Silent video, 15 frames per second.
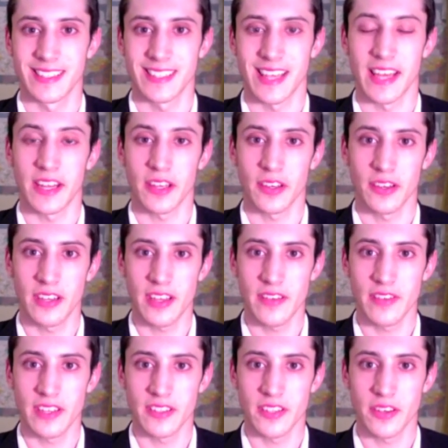And a good
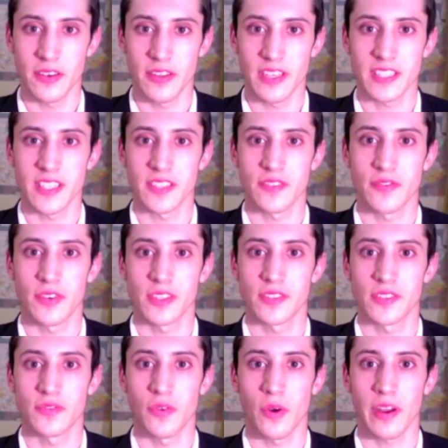evening to you. This is Foot's
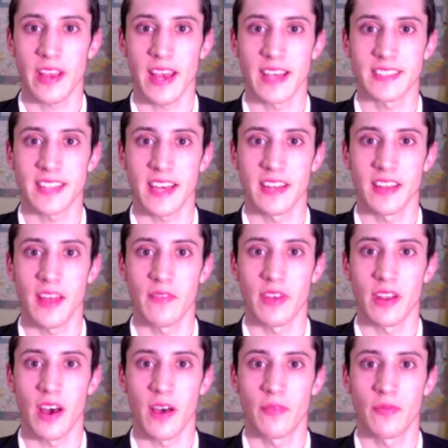Forecast at 11.
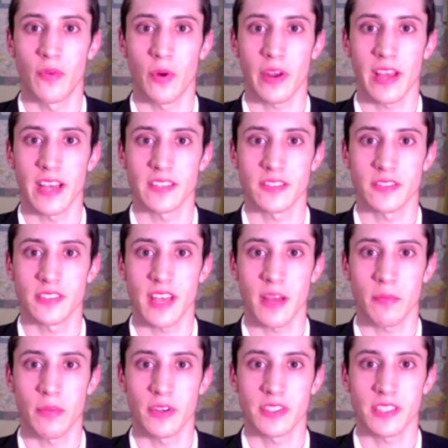I'm forecaster Zach
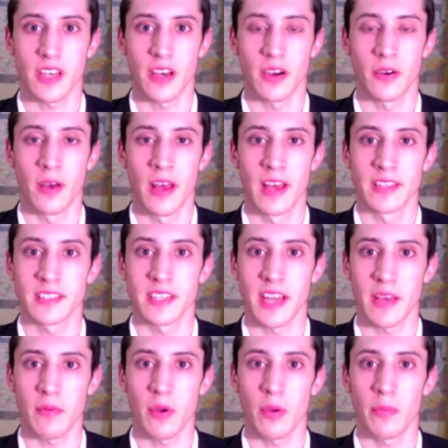Briscoe.
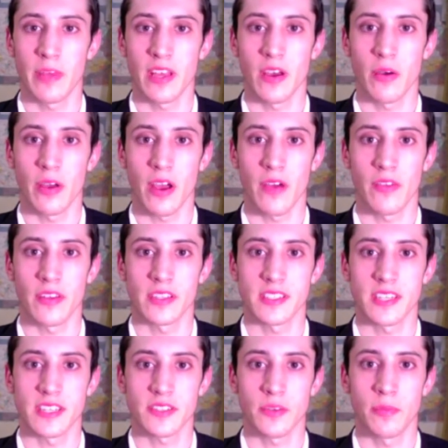Tonight, we will be going over the
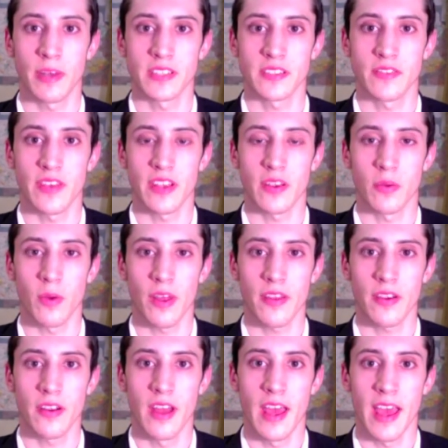central Pennsylvania
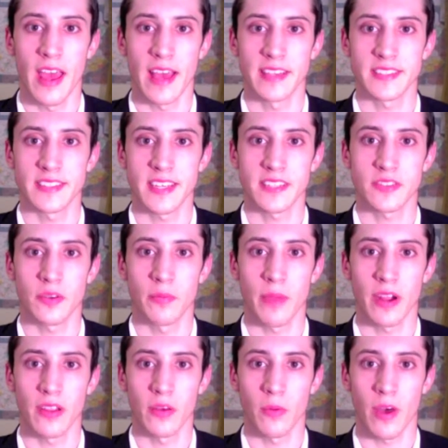weather and central
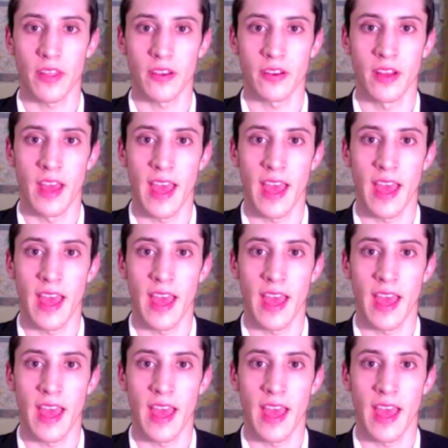Maryland weather.